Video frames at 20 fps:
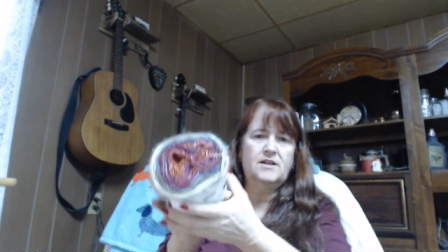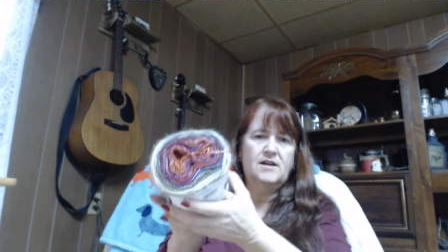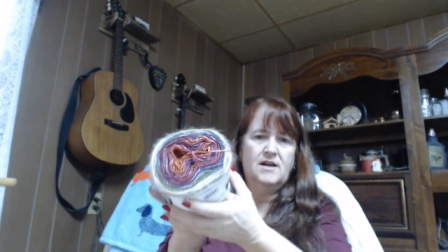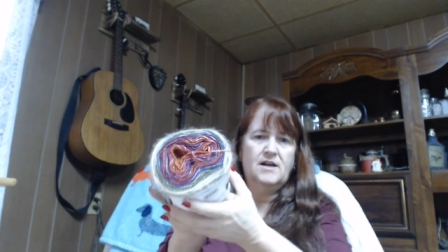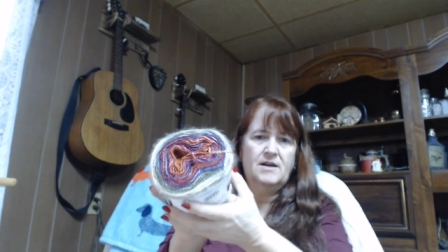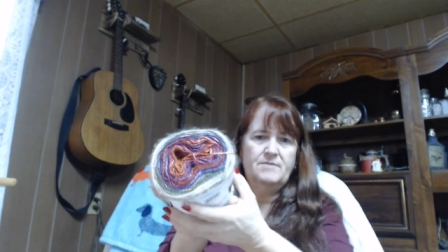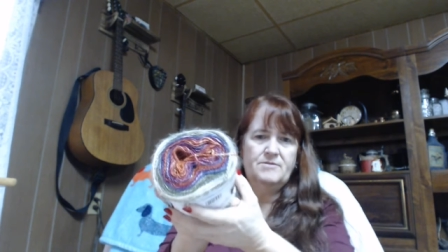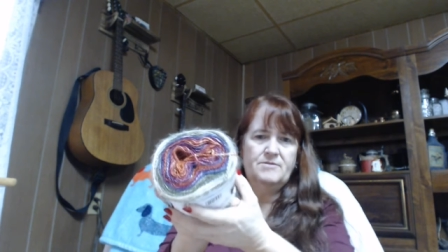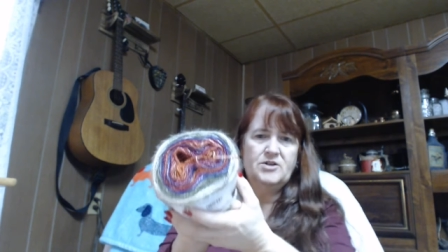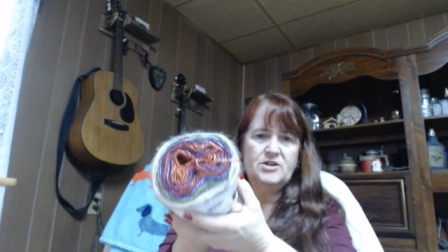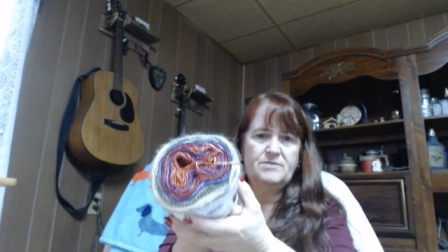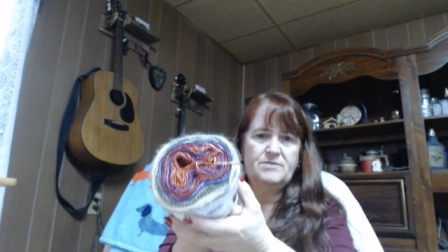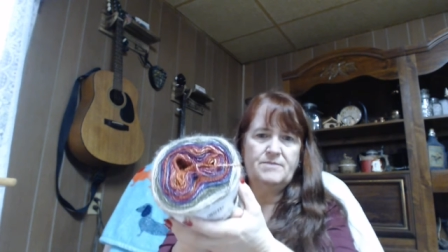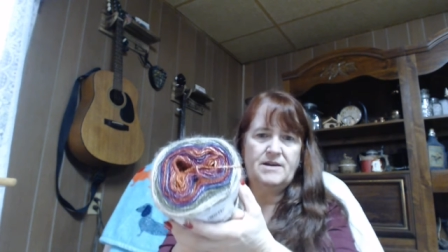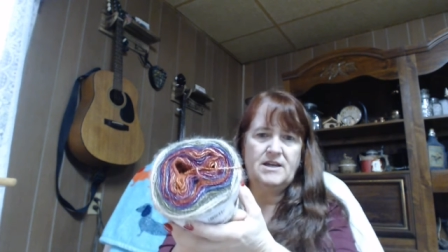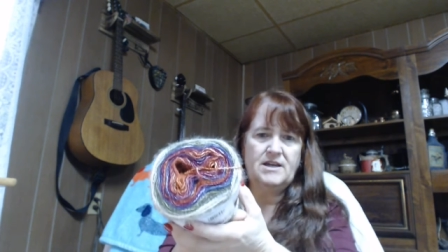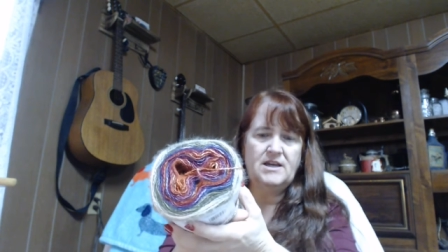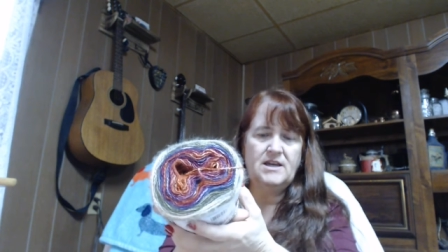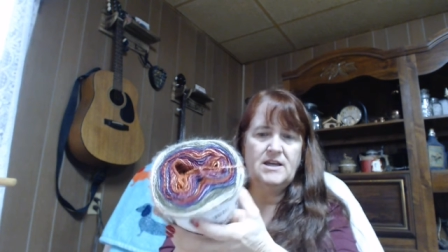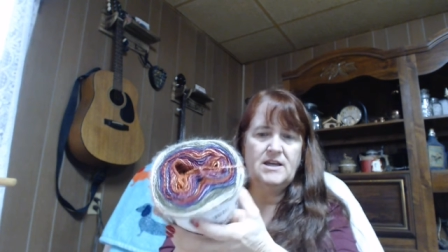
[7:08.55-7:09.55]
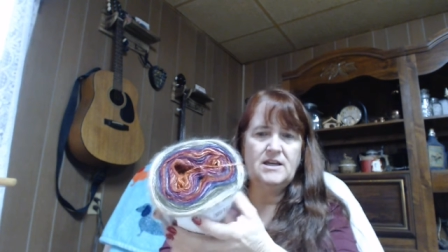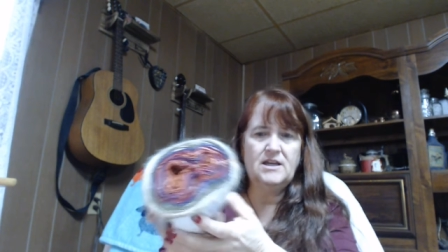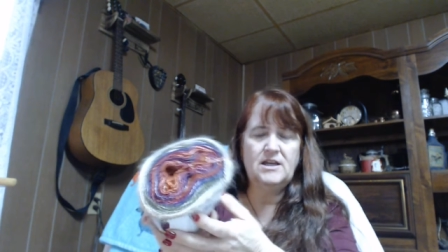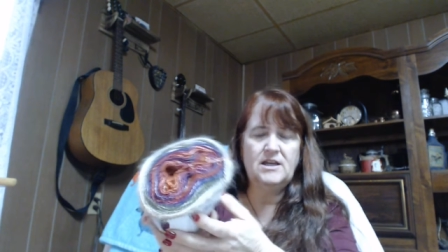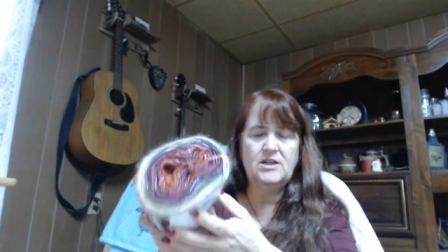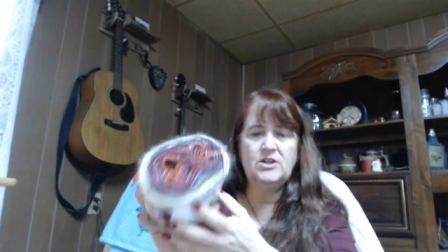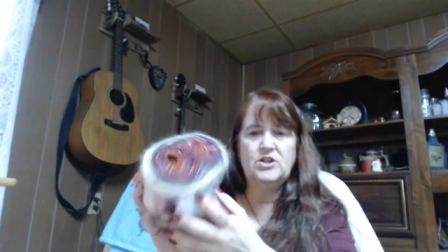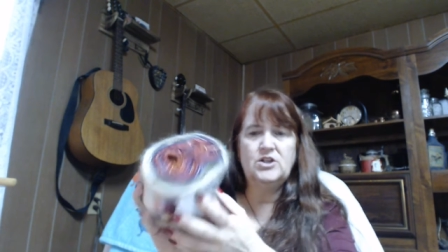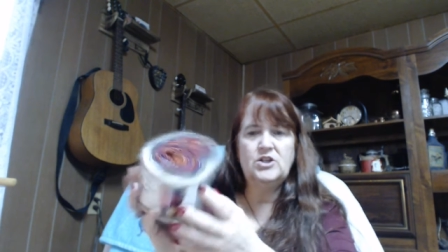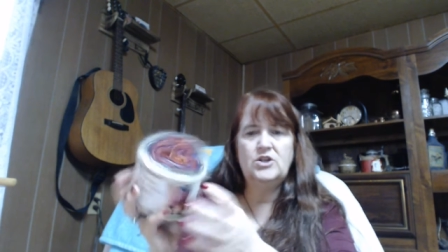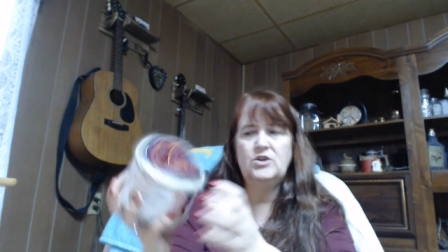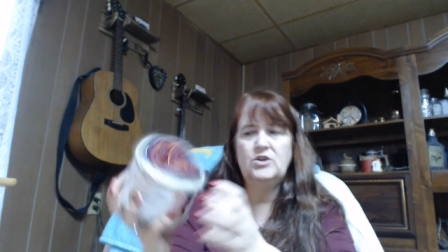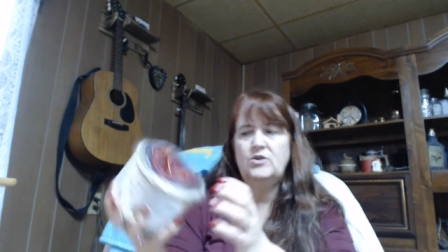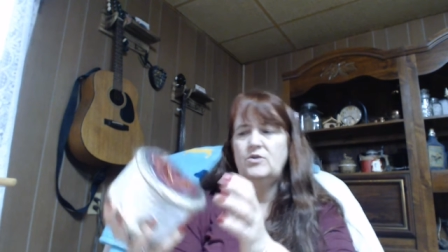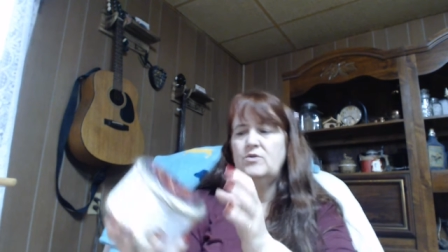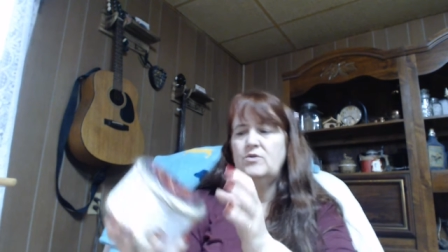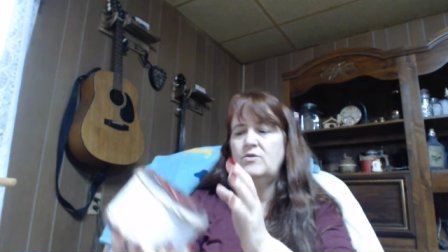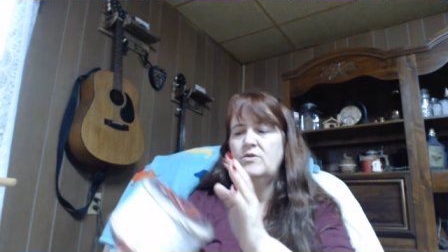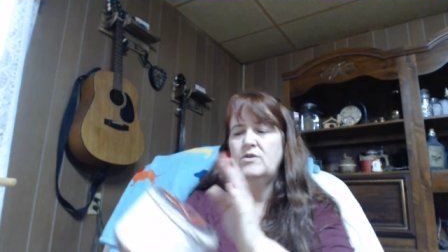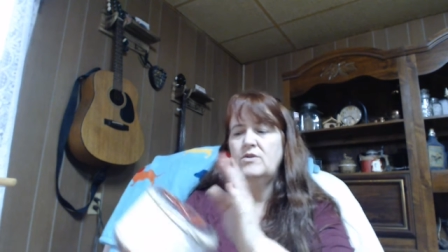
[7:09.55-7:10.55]
I'm just making it
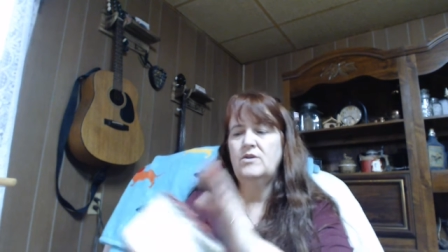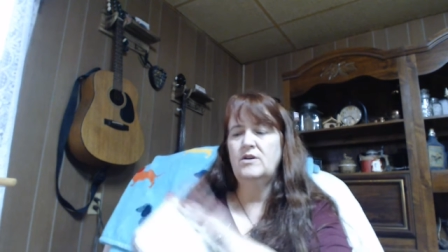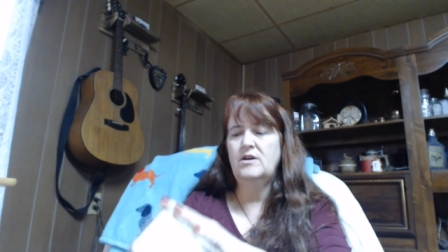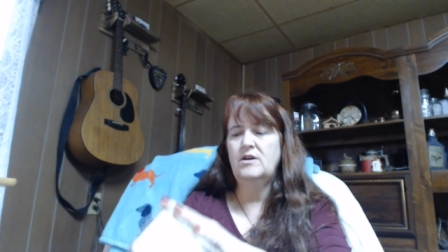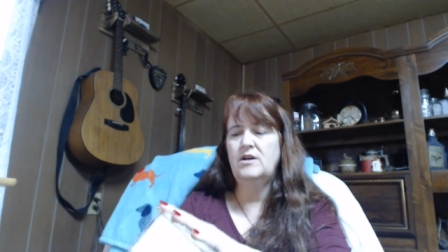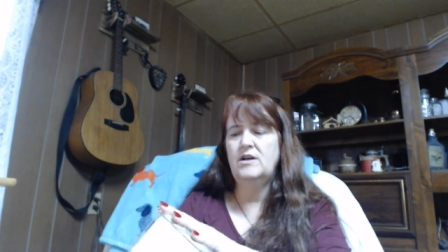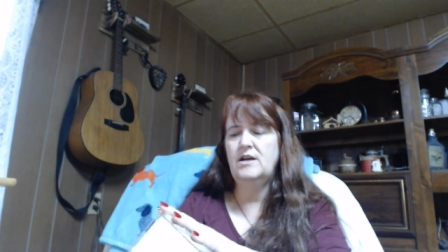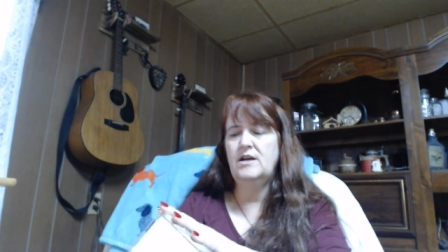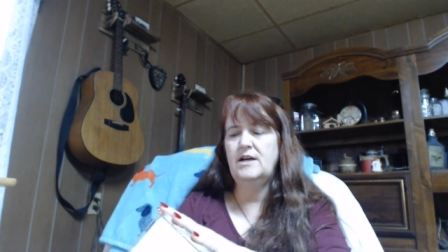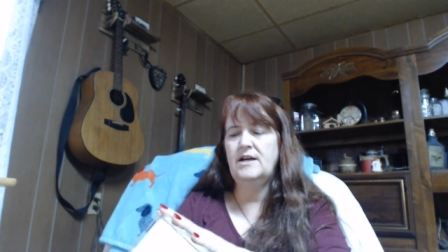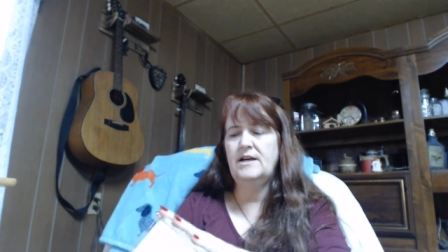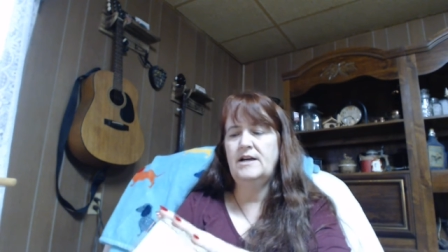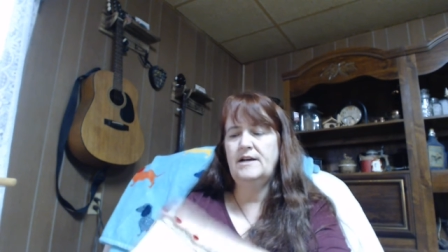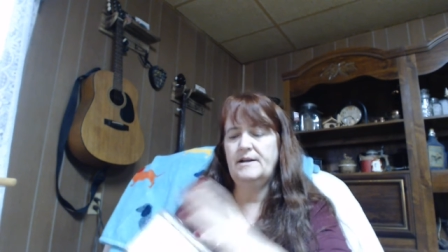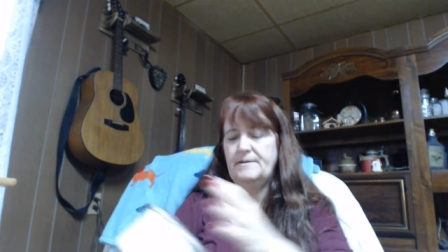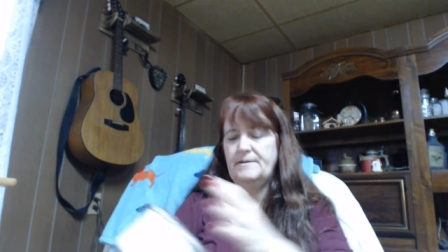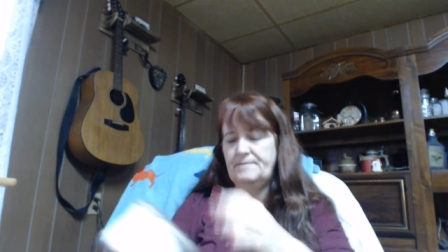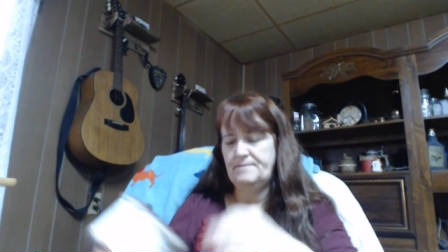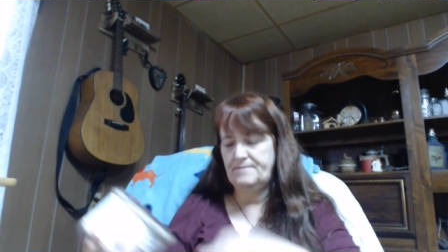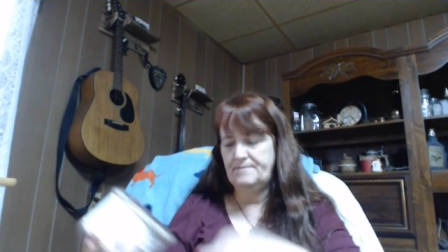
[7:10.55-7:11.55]
into uh,